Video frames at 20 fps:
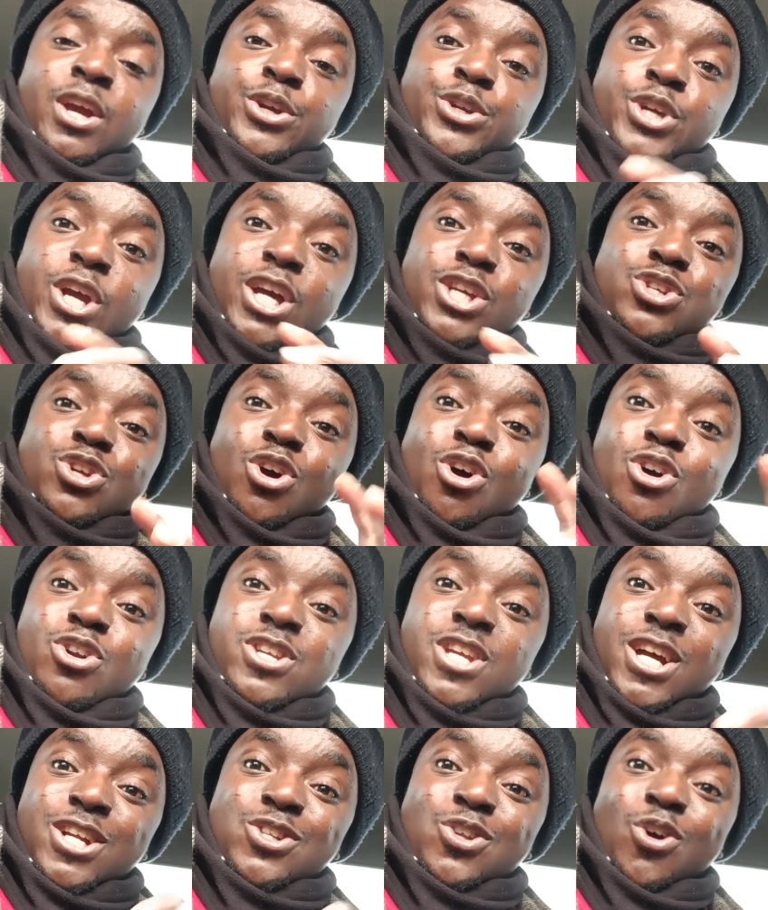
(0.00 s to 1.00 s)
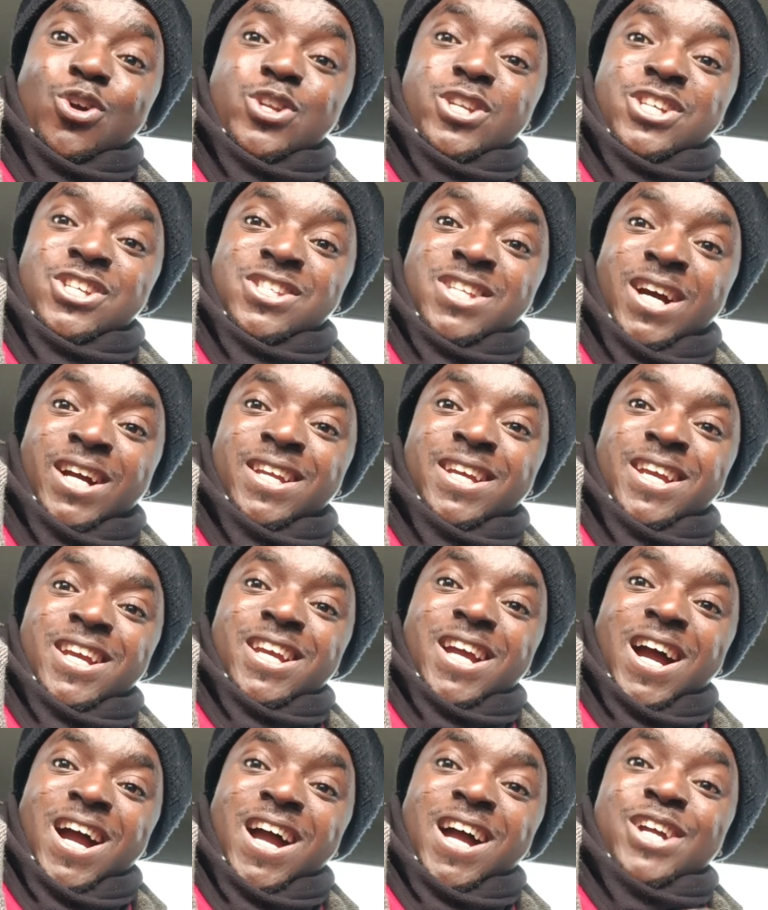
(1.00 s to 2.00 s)
Yes, all their thought is that
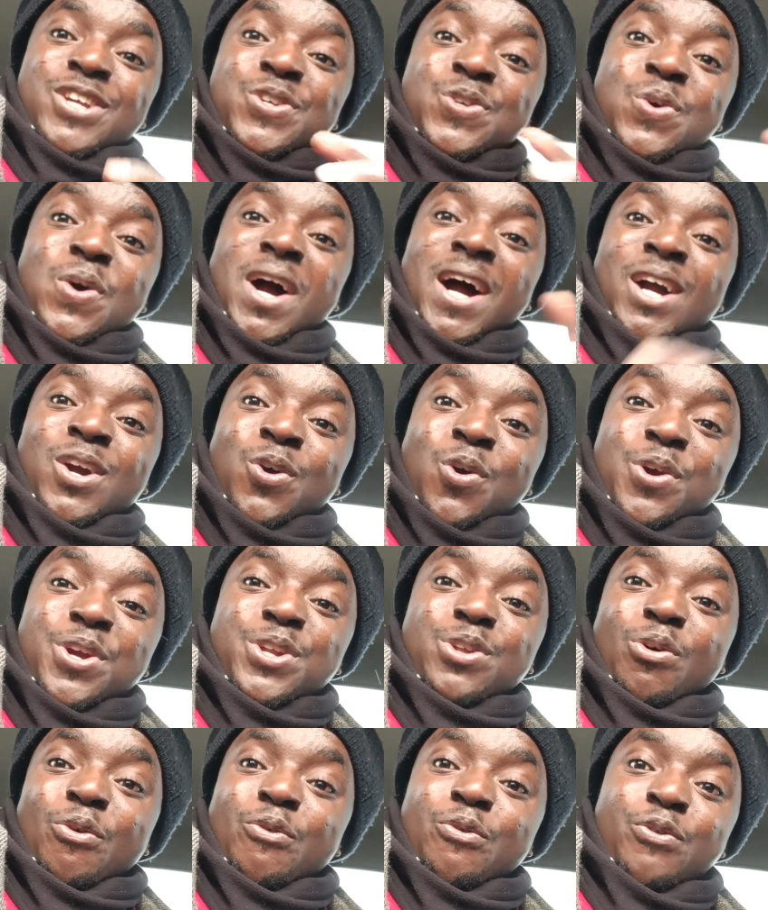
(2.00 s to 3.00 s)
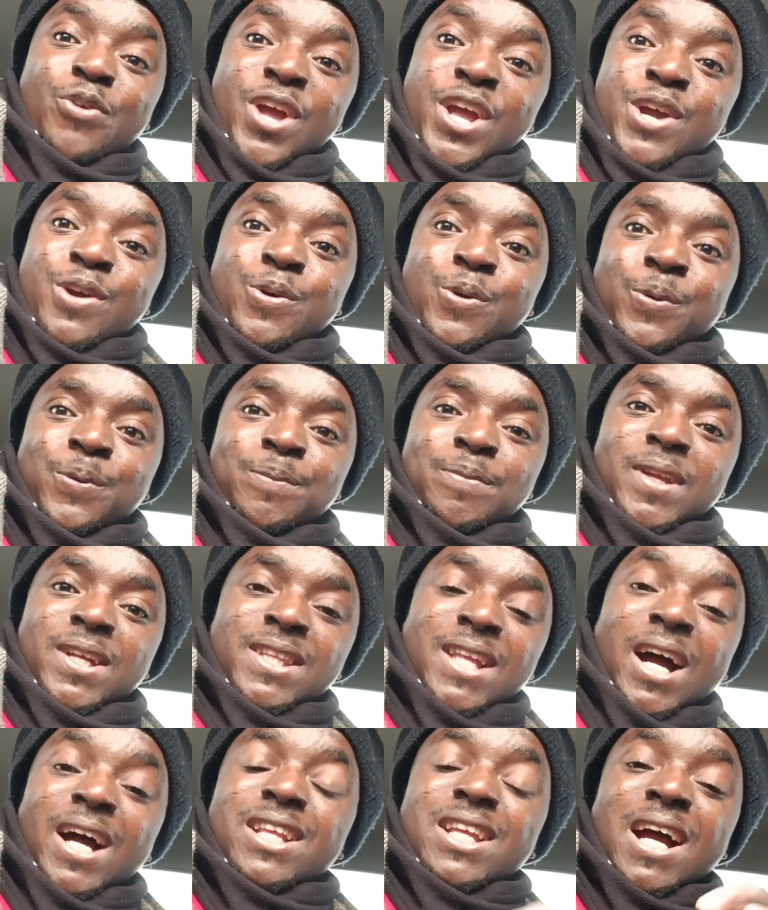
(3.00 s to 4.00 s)
ah, you are going to fail.
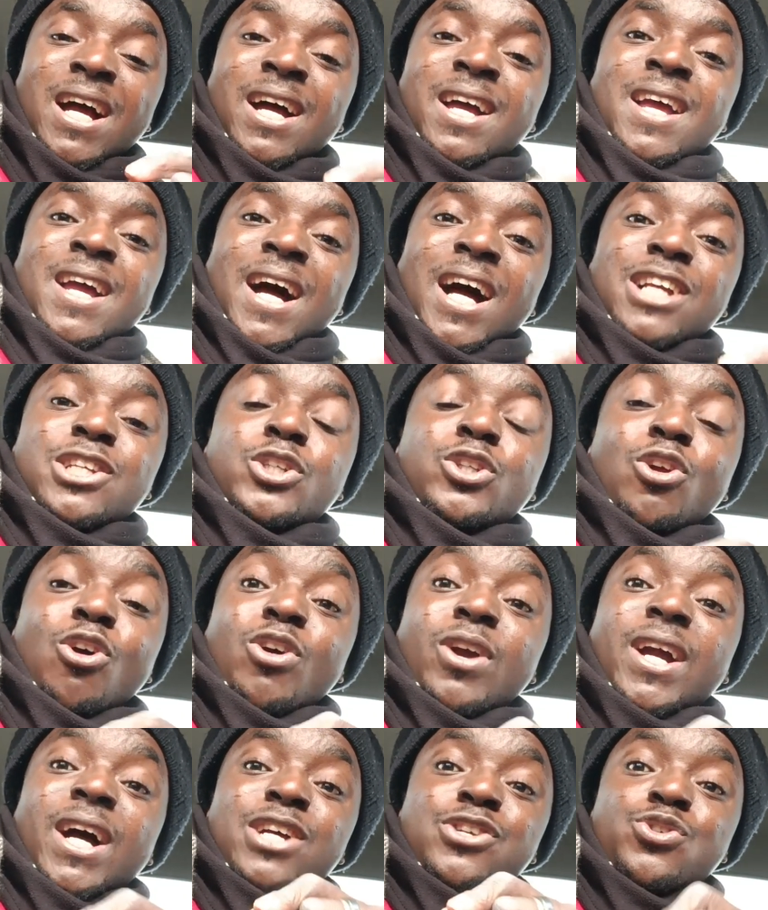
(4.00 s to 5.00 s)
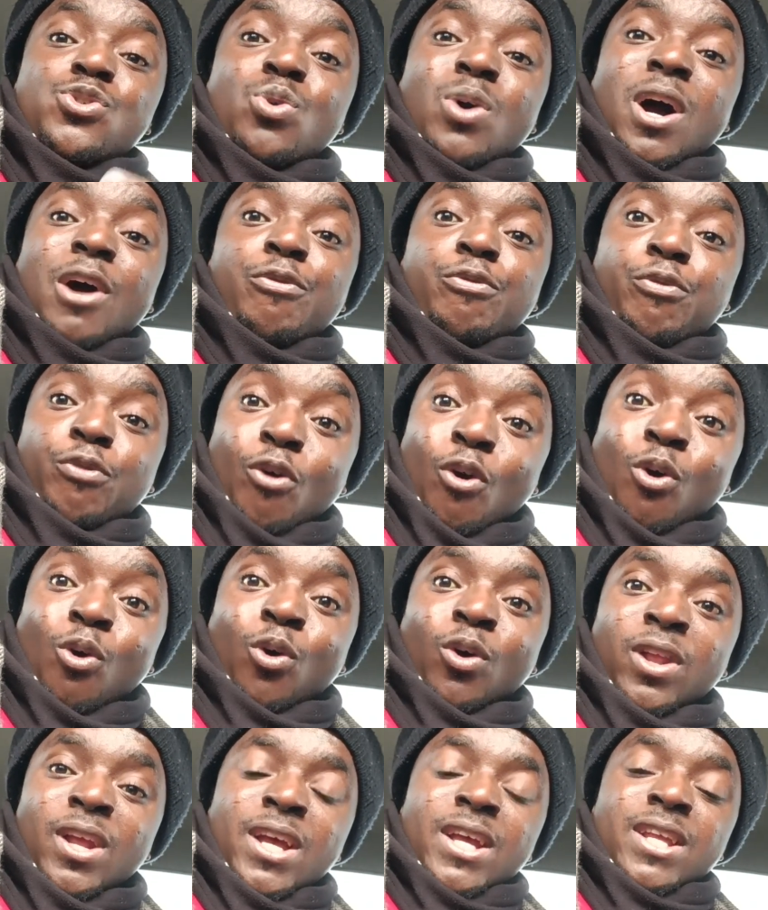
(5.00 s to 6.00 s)
That uh, as long as you have fall,